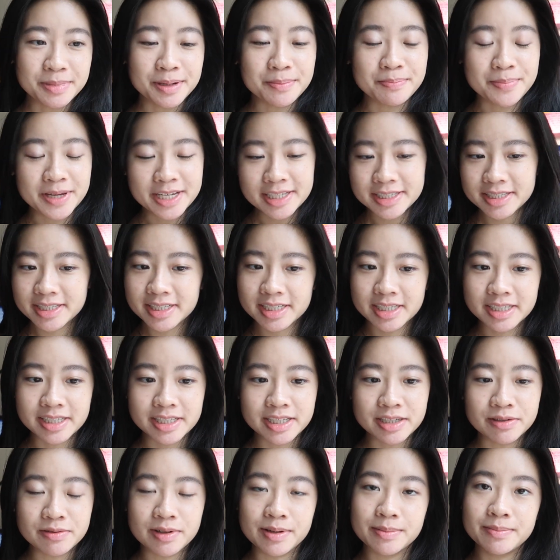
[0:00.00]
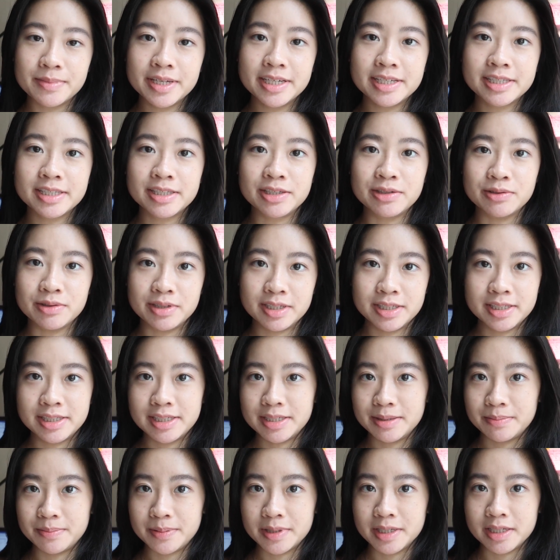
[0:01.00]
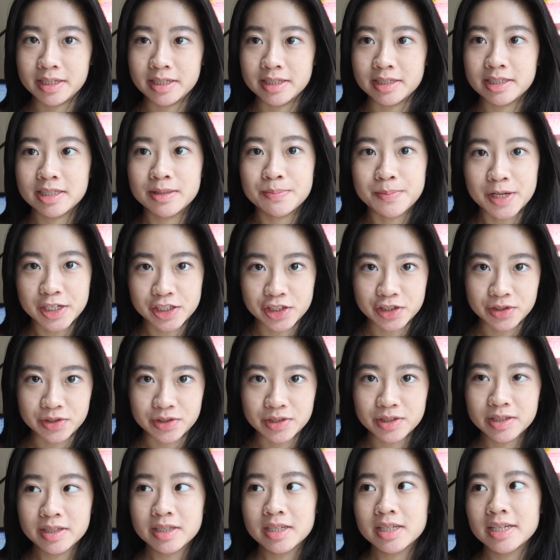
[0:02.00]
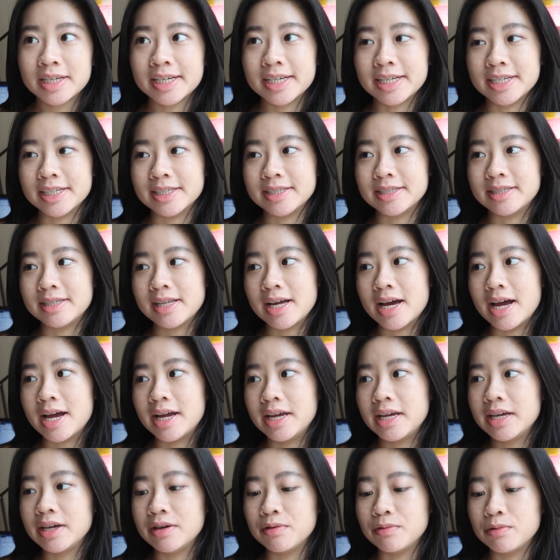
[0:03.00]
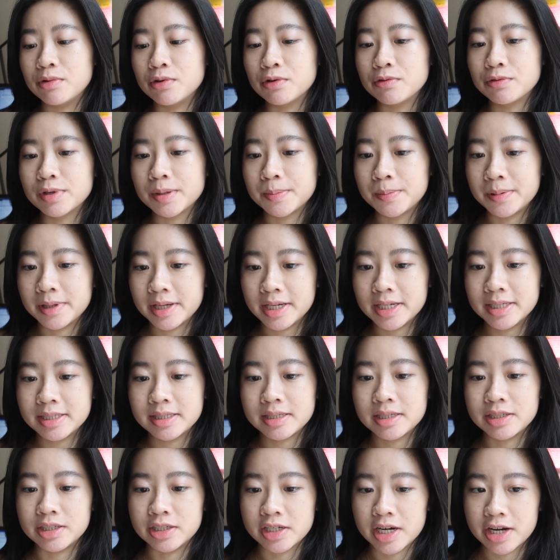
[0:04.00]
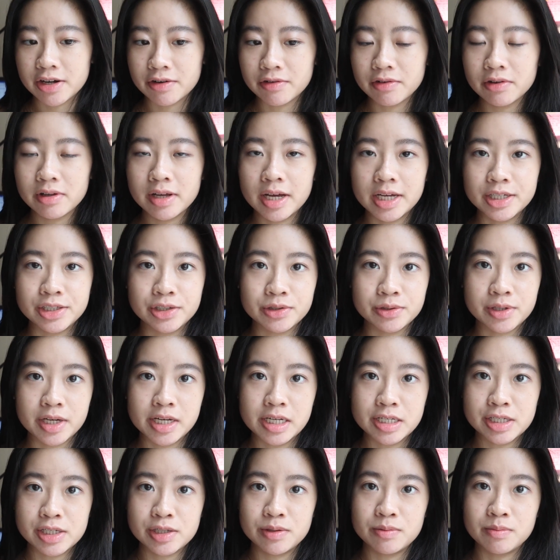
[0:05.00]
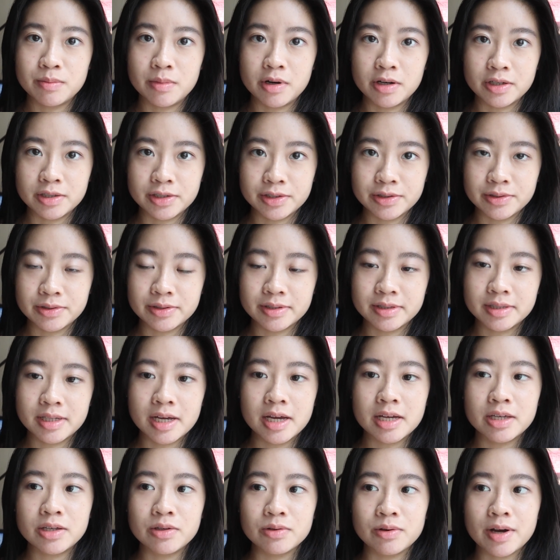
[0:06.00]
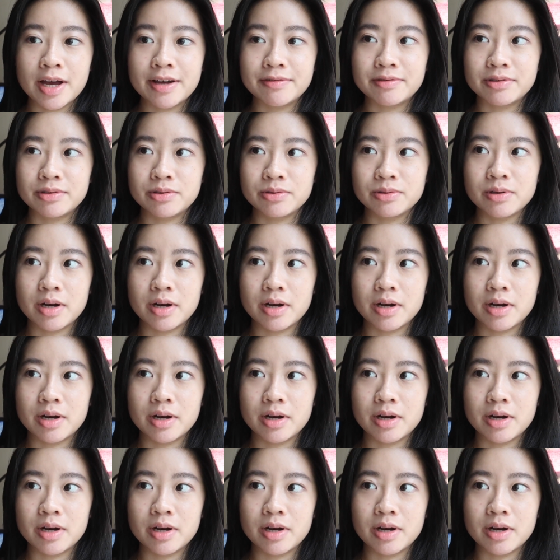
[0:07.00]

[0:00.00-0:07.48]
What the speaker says: but basically what makes UTCP special is that it will replace the general education modules that you'll have to do